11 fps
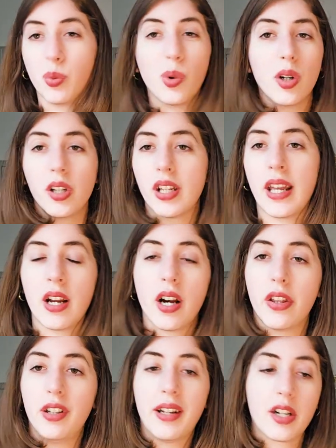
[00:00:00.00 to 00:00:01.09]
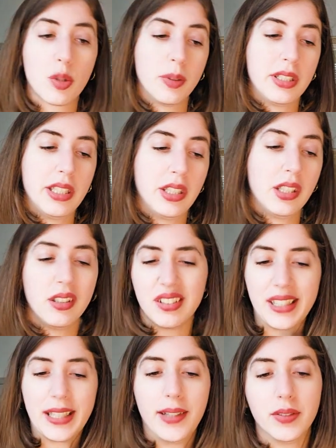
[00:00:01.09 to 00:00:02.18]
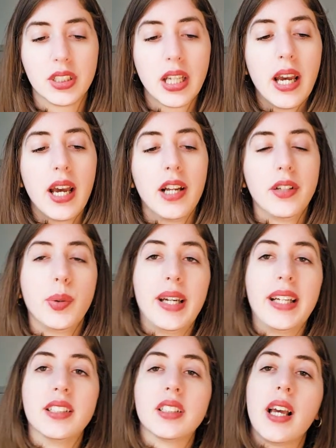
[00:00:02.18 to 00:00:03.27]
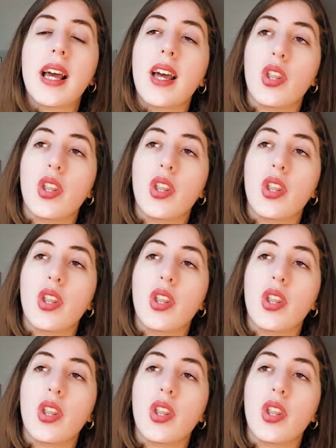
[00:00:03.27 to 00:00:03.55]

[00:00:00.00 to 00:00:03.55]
wood and other natural material, leaves, twigs,